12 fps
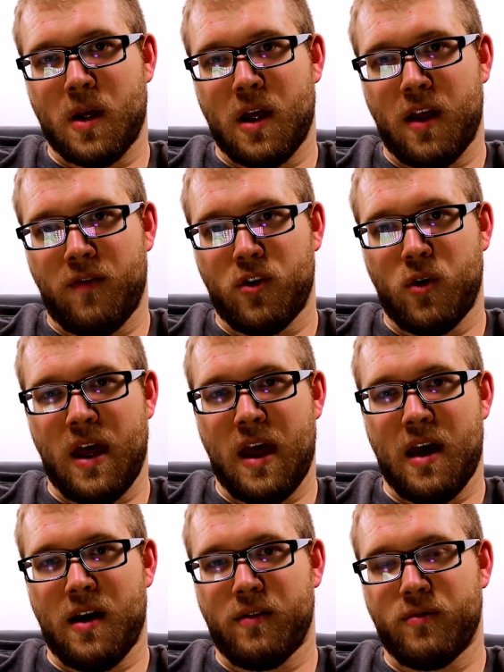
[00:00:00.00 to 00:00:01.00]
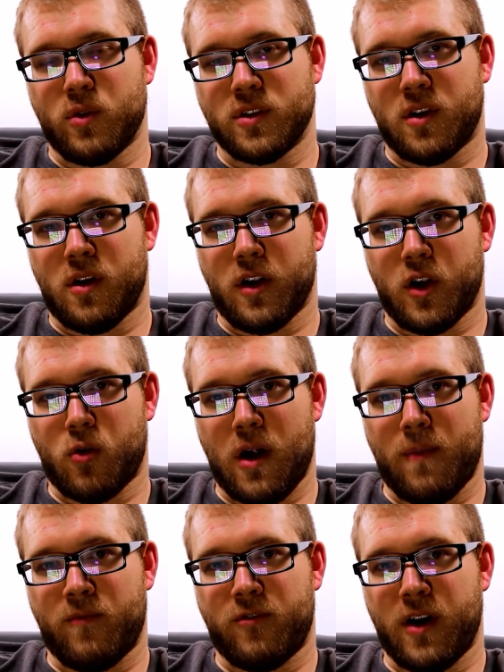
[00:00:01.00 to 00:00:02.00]
if you have what's called a
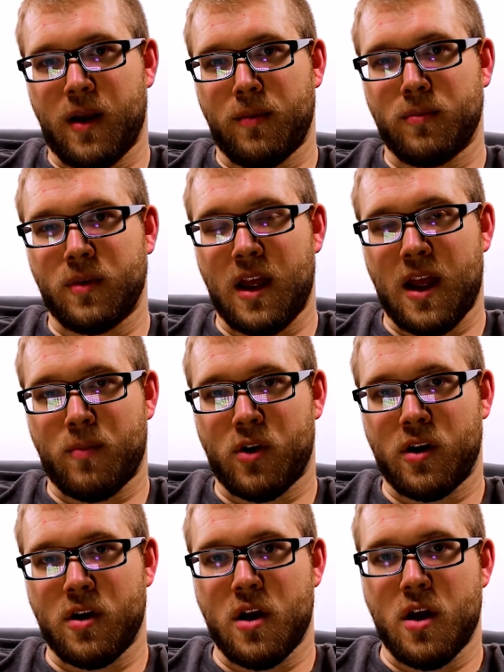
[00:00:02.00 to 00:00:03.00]
crop frame camera.